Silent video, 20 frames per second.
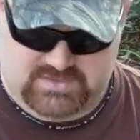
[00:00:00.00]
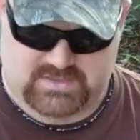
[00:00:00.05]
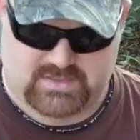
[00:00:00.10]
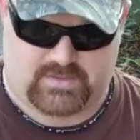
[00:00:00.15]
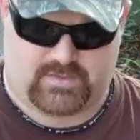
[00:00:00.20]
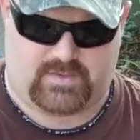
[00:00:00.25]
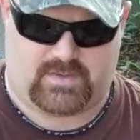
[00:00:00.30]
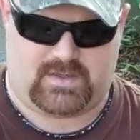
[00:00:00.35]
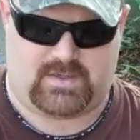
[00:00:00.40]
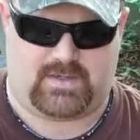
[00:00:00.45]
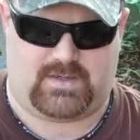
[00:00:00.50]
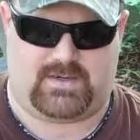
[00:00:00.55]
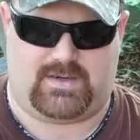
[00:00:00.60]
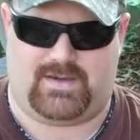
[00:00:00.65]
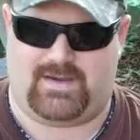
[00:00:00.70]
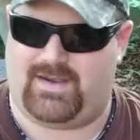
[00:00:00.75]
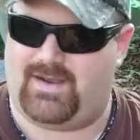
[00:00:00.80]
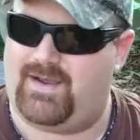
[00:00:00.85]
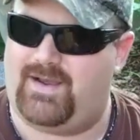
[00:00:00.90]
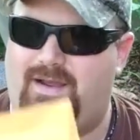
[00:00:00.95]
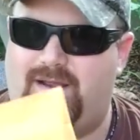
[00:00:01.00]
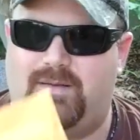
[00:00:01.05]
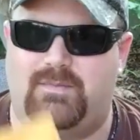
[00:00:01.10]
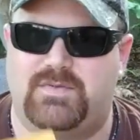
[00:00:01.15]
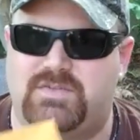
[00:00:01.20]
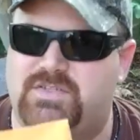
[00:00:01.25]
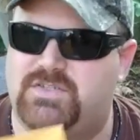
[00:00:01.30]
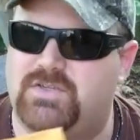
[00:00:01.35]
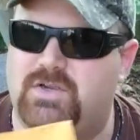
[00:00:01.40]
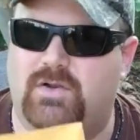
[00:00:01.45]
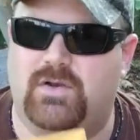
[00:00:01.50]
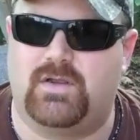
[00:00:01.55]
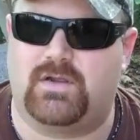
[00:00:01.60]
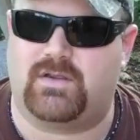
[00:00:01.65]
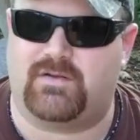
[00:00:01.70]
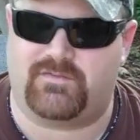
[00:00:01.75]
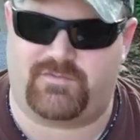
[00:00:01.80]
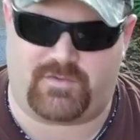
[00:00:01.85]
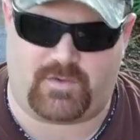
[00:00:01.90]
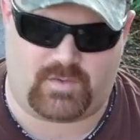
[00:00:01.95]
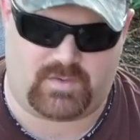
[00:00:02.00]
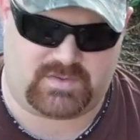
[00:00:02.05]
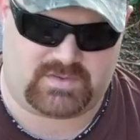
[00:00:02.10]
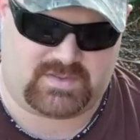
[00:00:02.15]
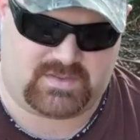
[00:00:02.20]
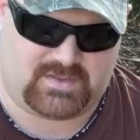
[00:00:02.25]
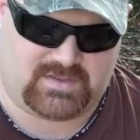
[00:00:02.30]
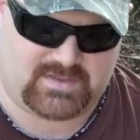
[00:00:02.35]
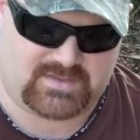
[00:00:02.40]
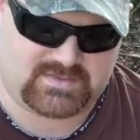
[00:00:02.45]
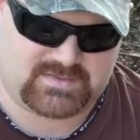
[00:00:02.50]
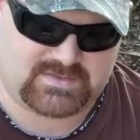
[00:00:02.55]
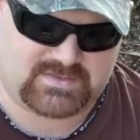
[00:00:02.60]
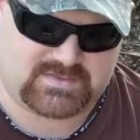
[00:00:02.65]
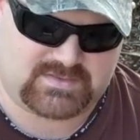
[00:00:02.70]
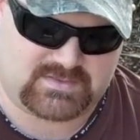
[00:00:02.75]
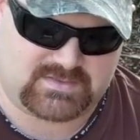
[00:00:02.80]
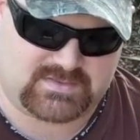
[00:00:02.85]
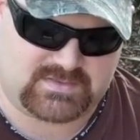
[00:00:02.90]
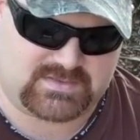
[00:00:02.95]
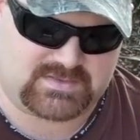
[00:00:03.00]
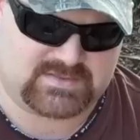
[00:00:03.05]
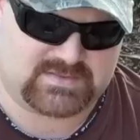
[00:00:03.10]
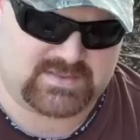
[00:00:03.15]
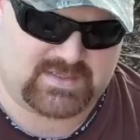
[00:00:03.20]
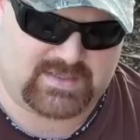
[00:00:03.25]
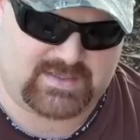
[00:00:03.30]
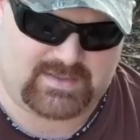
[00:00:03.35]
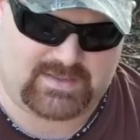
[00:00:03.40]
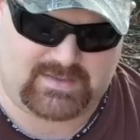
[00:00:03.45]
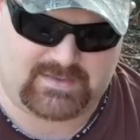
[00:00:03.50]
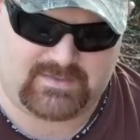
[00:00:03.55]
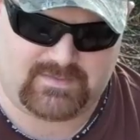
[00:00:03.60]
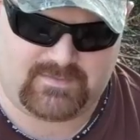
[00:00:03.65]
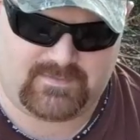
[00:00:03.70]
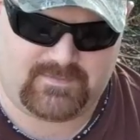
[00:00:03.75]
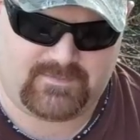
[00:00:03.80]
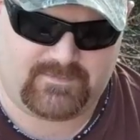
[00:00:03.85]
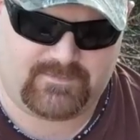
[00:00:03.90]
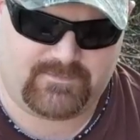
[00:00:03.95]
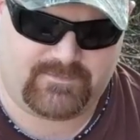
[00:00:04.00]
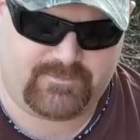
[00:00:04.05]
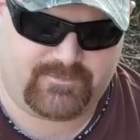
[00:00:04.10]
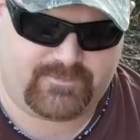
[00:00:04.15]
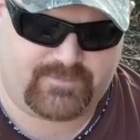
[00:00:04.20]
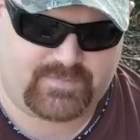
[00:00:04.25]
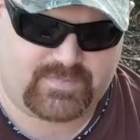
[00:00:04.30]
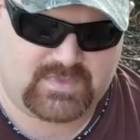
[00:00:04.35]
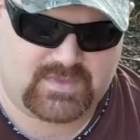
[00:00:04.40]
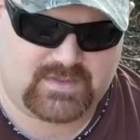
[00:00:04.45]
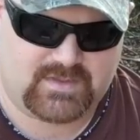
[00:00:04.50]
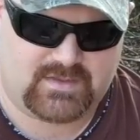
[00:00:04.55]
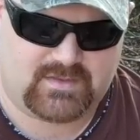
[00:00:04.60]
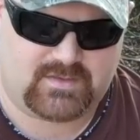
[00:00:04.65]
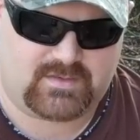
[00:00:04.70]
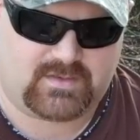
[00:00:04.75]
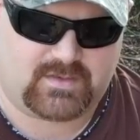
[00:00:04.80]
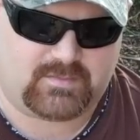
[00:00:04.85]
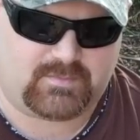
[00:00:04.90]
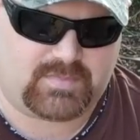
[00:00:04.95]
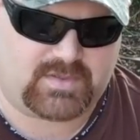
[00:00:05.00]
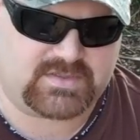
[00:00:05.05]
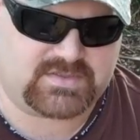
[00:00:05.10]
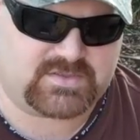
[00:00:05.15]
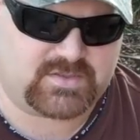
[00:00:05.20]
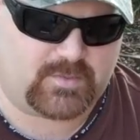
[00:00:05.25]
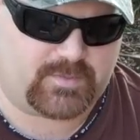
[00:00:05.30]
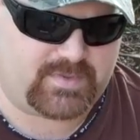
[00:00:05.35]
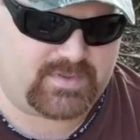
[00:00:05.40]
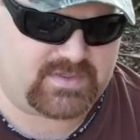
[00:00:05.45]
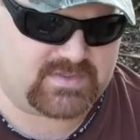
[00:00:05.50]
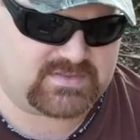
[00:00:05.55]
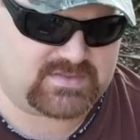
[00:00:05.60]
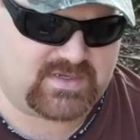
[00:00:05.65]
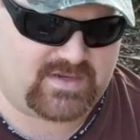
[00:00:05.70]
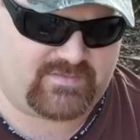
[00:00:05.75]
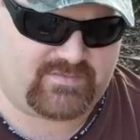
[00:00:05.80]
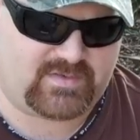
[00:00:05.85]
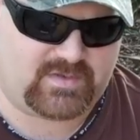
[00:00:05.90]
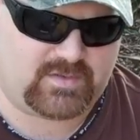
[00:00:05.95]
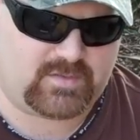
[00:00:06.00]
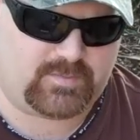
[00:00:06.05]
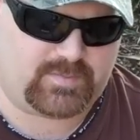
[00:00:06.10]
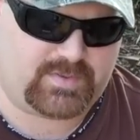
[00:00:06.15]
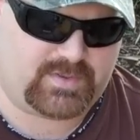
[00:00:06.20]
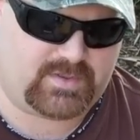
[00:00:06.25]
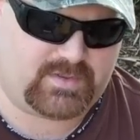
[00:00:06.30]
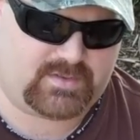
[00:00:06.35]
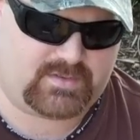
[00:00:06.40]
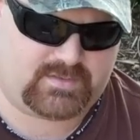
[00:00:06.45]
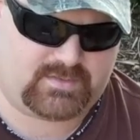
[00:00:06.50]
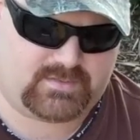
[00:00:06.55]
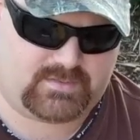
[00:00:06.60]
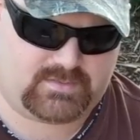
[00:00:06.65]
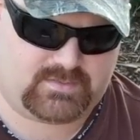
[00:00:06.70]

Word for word: so I'm so looking forward to this. This is exciting. I'm going to bust open this envelope here.